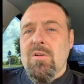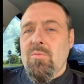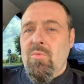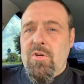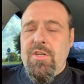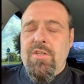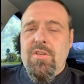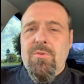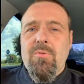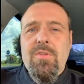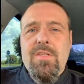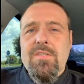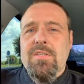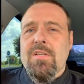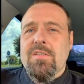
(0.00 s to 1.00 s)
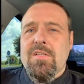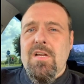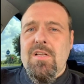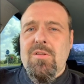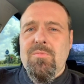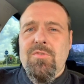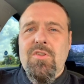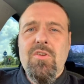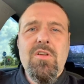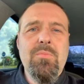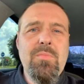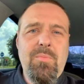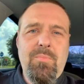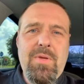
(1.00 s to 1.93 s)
What you do with it's entirely up to you. It can be